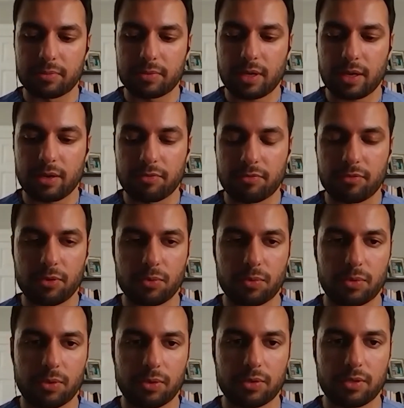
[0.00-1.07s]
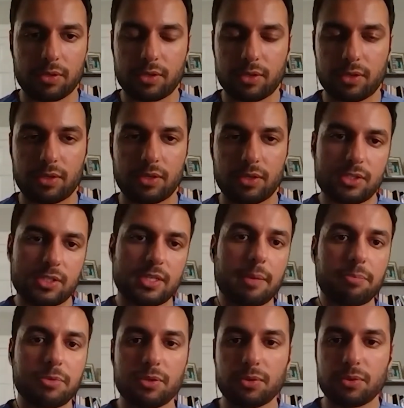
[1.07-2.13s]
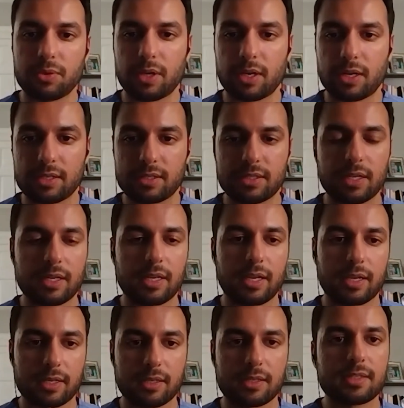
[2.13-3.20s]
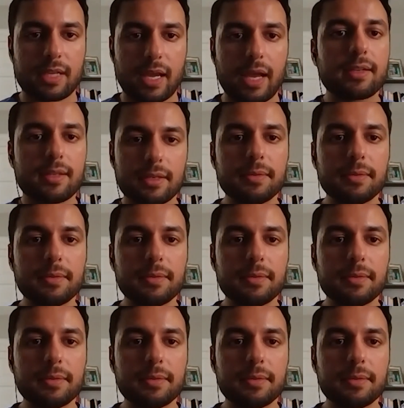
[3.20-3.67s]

kind of UWorld or step two studying set.